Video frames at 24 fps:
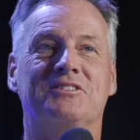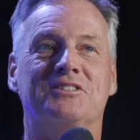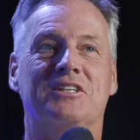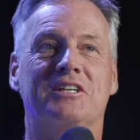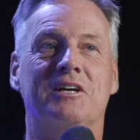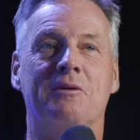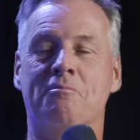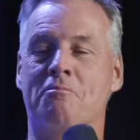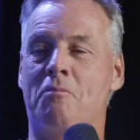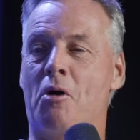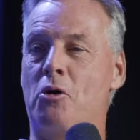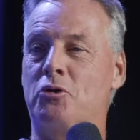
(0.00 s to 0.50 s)

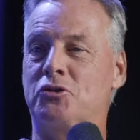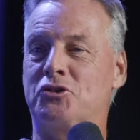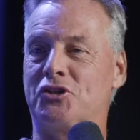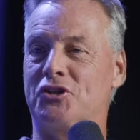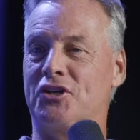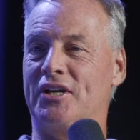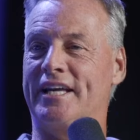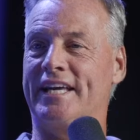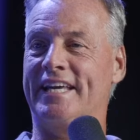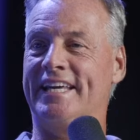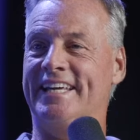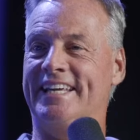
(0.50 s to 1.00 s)

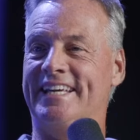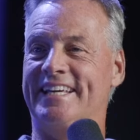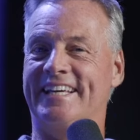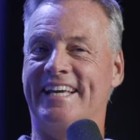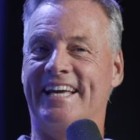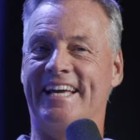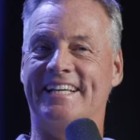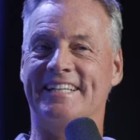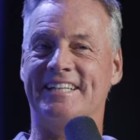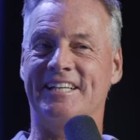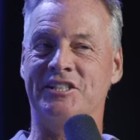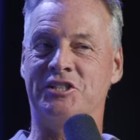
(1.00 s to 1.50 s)
emotionally
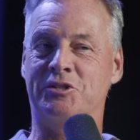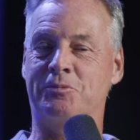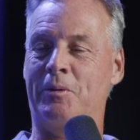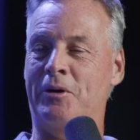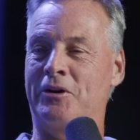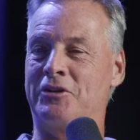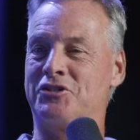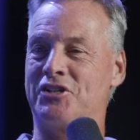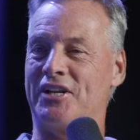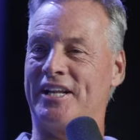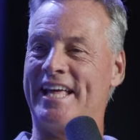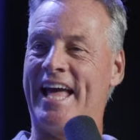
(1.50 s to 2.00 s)
and
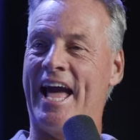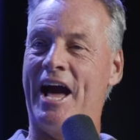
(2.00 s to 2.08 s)
spiritually